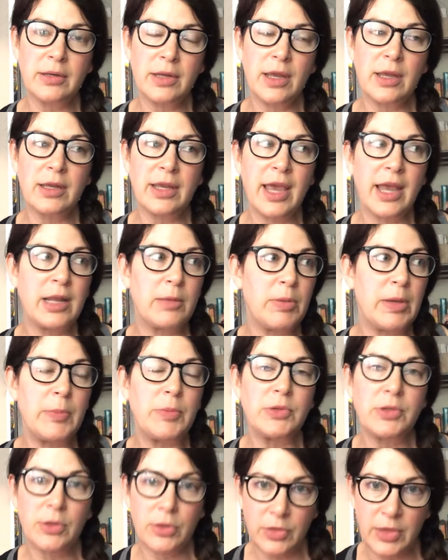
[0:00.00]
at getting
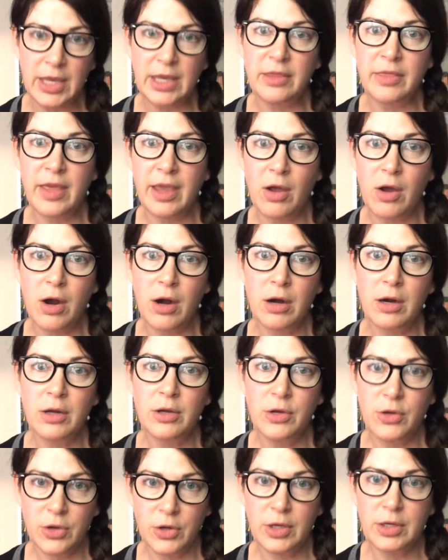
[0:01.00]
people to think they are
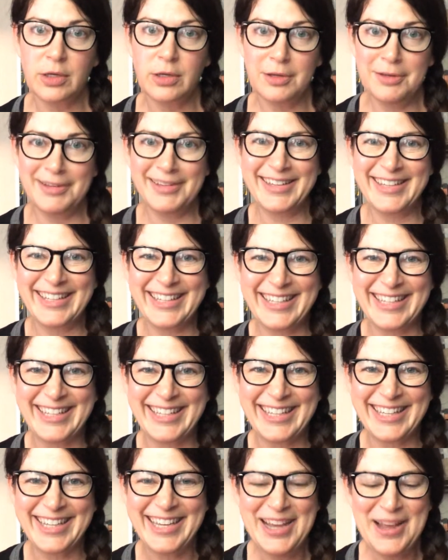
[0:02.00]
good.
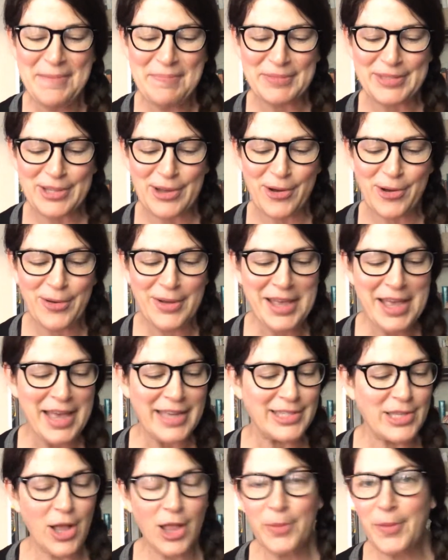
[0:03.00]
So
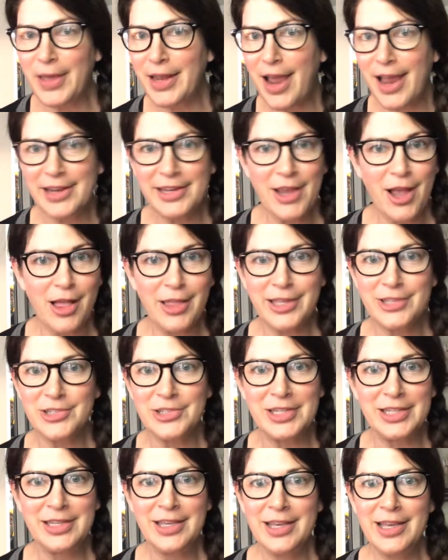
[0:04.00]
it's all about
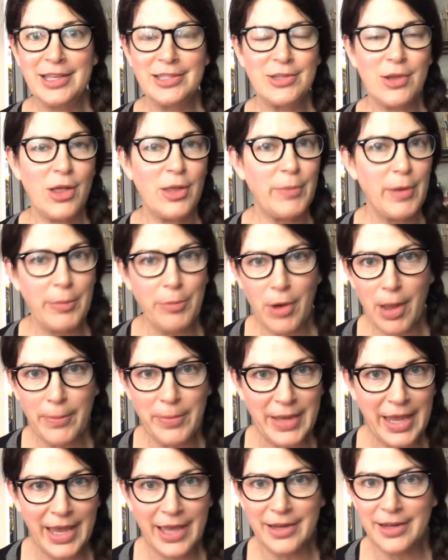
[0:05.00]
ideology. It's all about
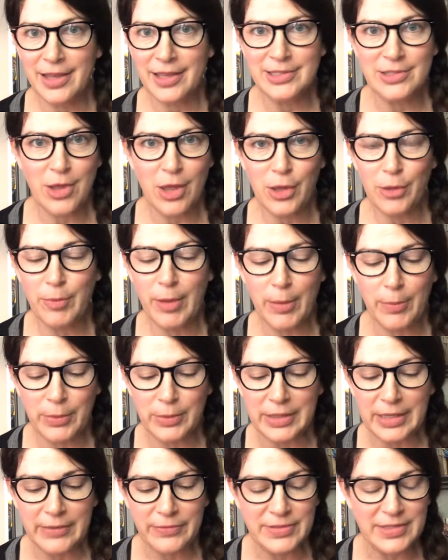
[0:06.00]
propaganda. It's all about
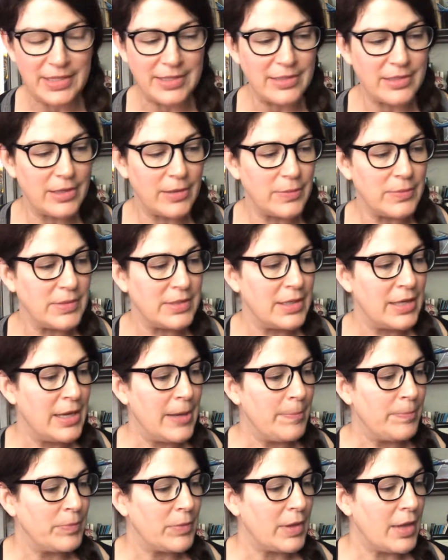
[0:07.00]
belief systems.
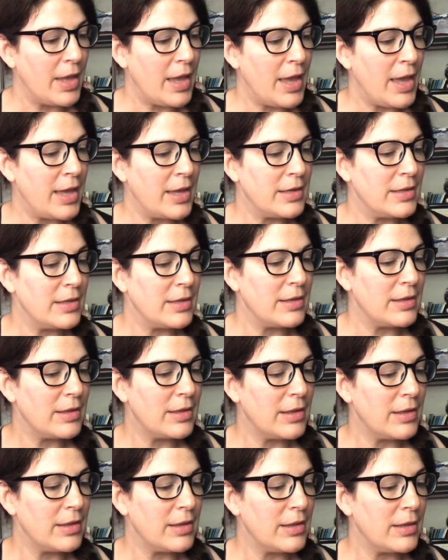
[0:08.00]
And
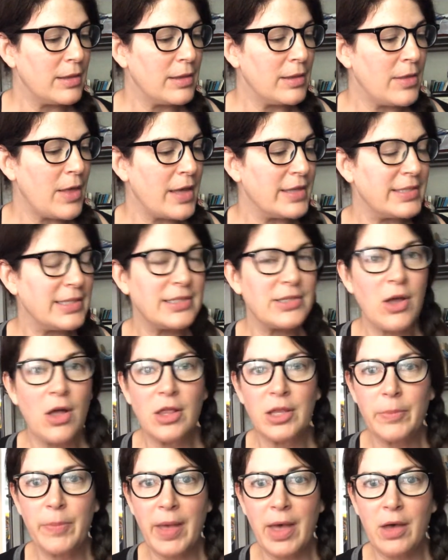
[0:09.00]
thus it's
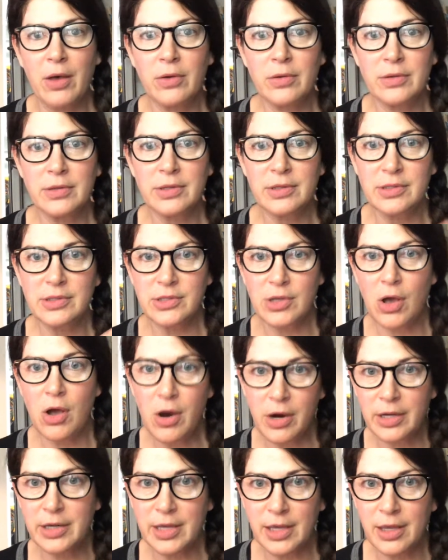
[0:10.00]
all about
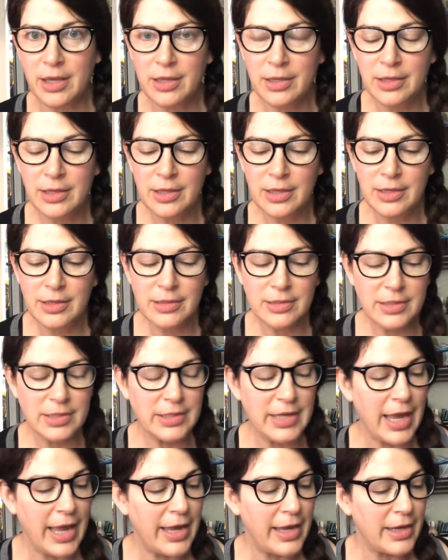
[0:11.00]
Taharqa
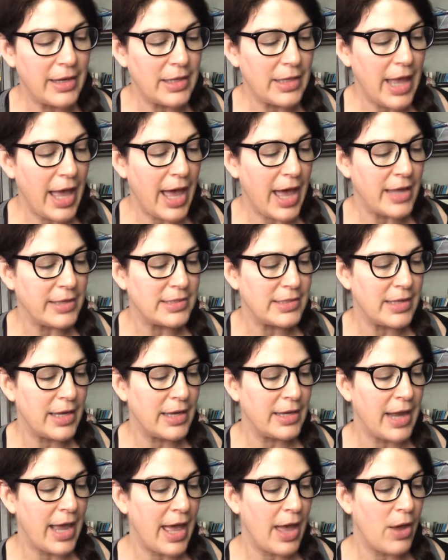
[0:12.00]
today in class,
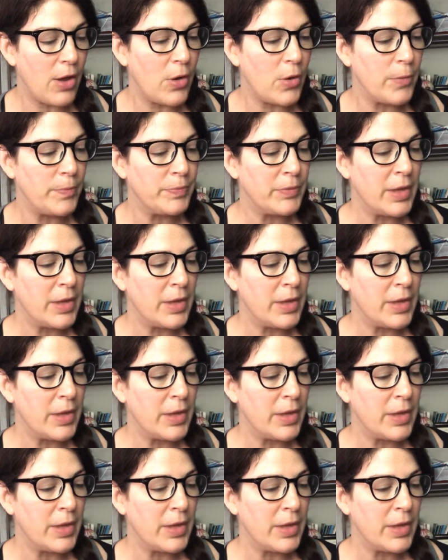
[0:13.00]
and how